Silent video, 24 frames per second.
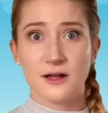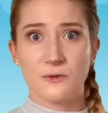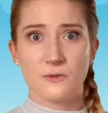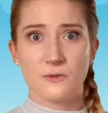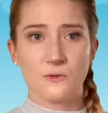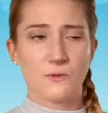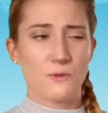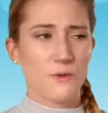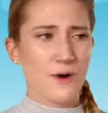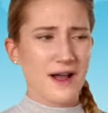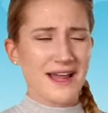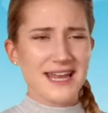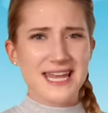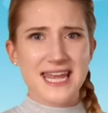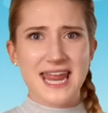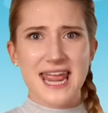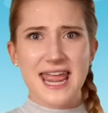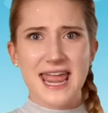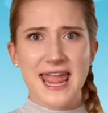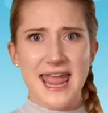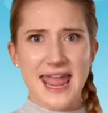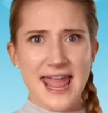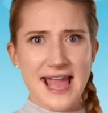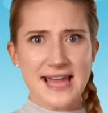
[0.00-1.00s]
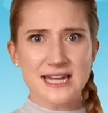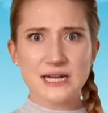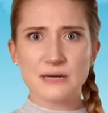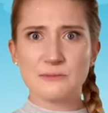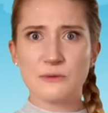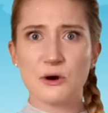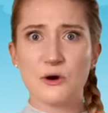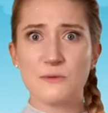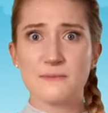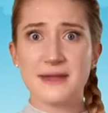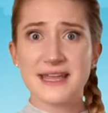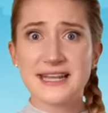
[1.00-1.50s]
What
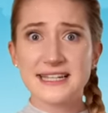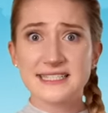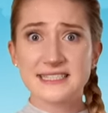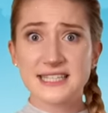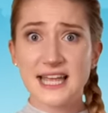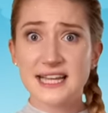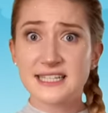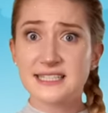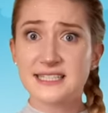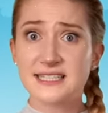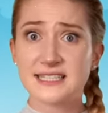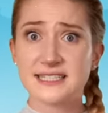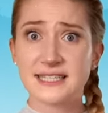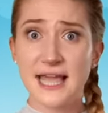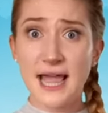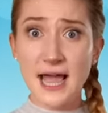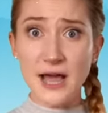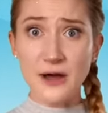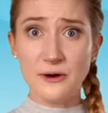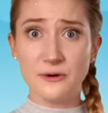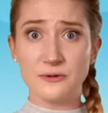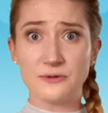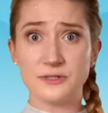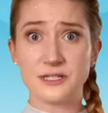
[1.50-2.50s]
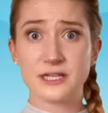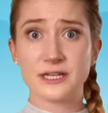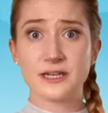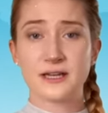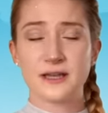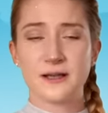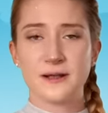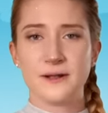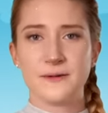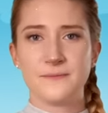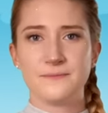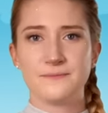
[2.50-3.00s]
animal makes that sound?
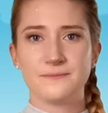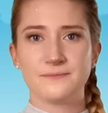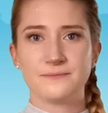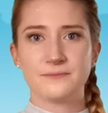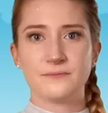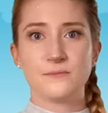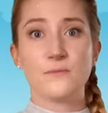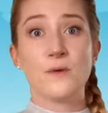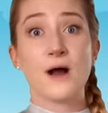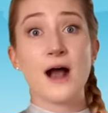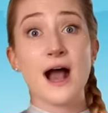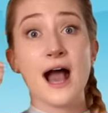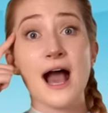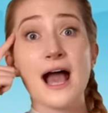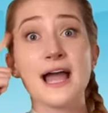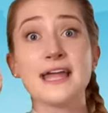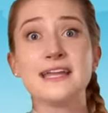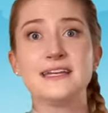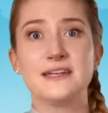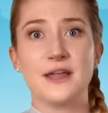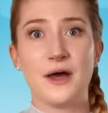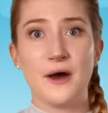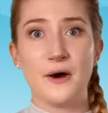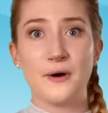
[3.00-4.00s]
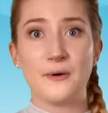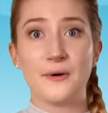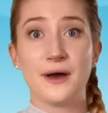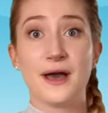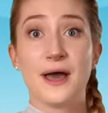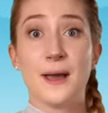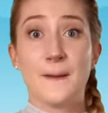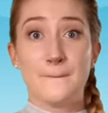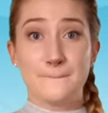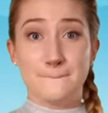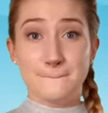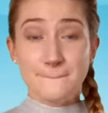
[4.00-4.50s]
I know.
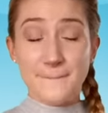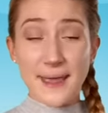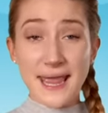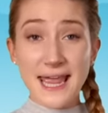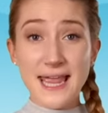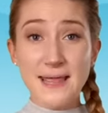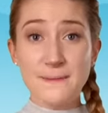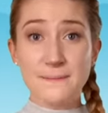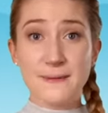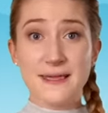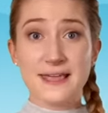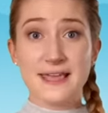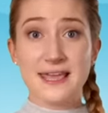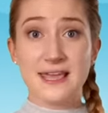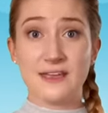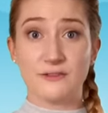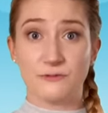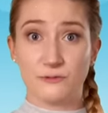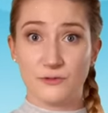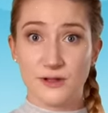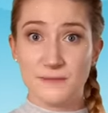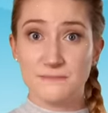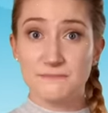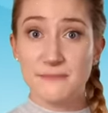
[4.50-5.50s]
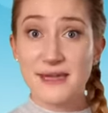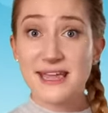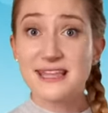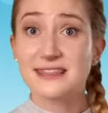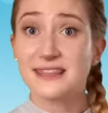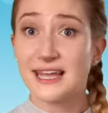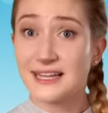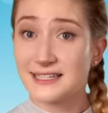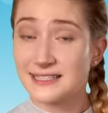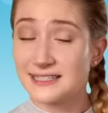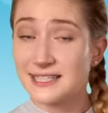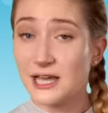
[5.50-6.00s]
Maybe if we made
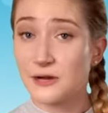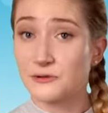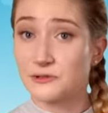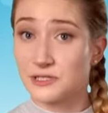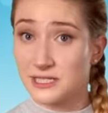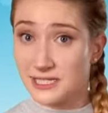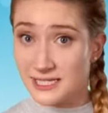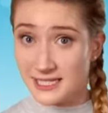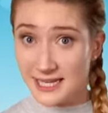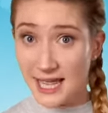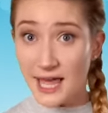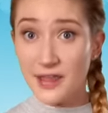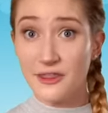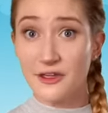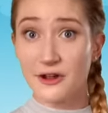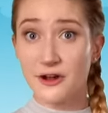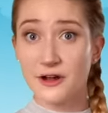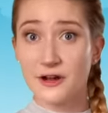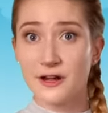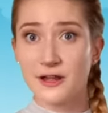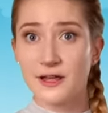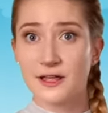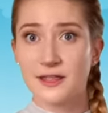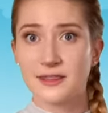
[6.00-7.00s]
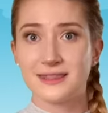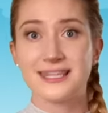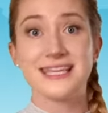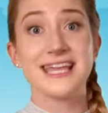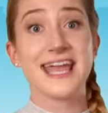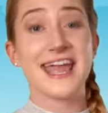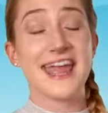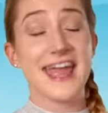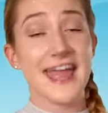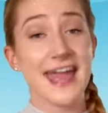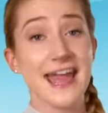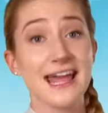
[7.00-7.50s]
that sound together, the
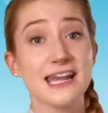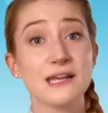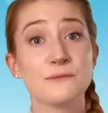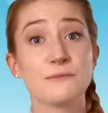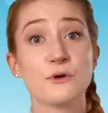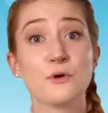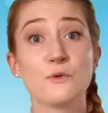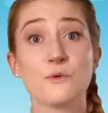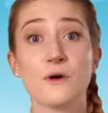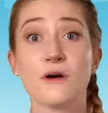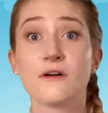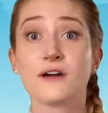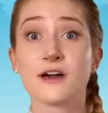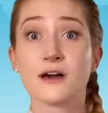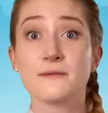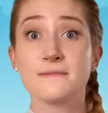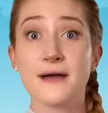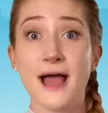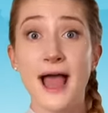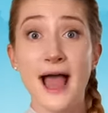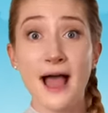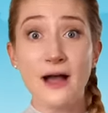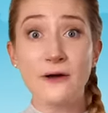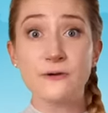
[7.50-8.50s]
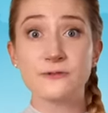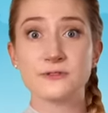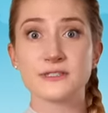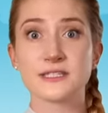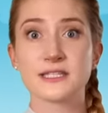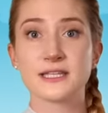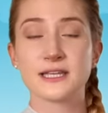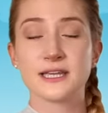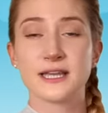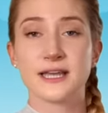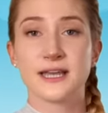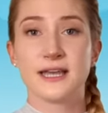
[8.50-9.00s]
animal will come out.
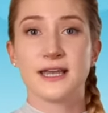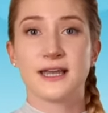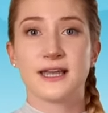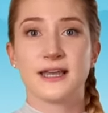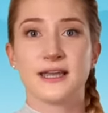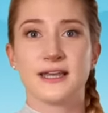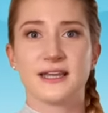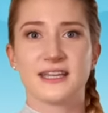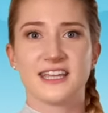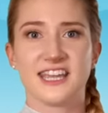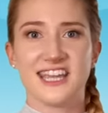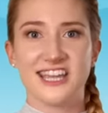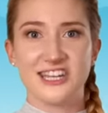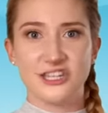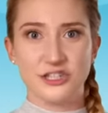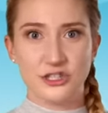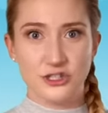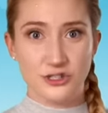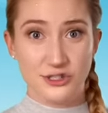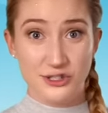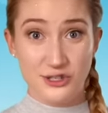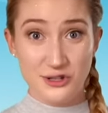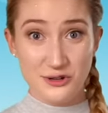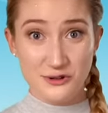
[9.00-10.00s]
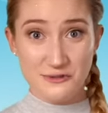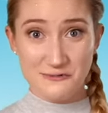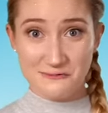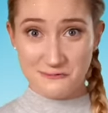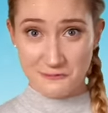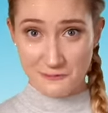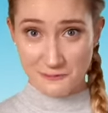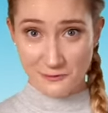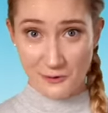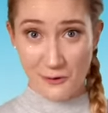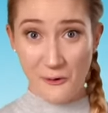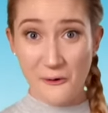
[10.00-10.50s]
Can you
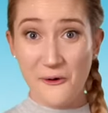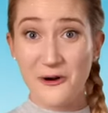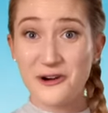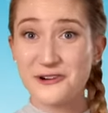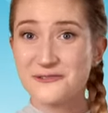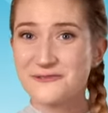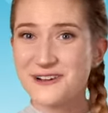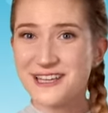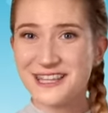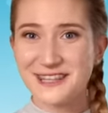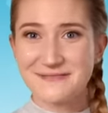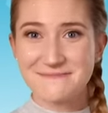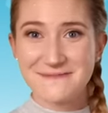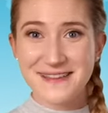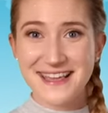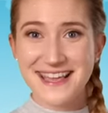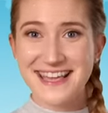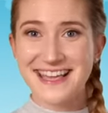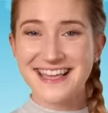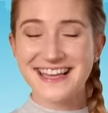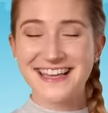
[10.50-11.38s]
roar with me?